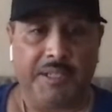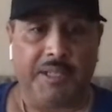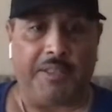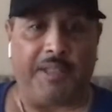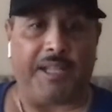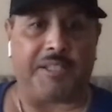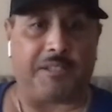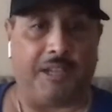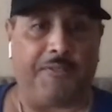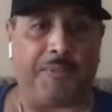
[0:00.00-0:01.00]
that
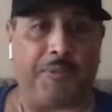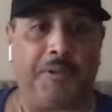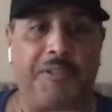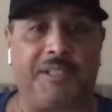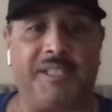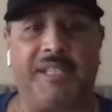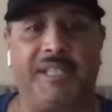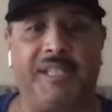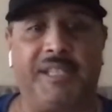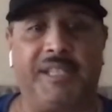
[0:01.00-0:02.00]
soft approach does
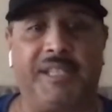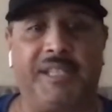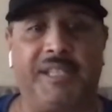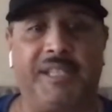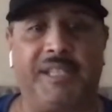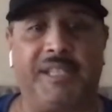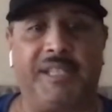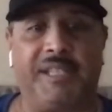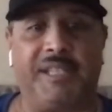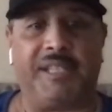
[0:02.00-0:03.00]
not generate a lot
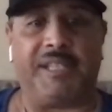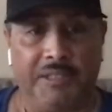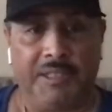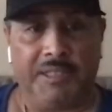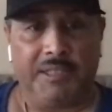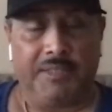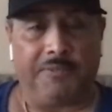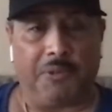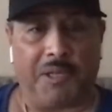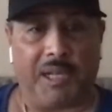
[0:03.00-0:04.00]
of revenue
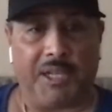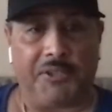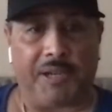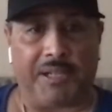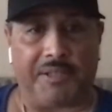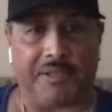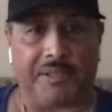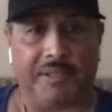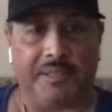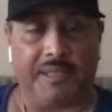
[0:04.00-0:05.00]
for
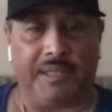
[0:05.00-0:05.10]
contractors.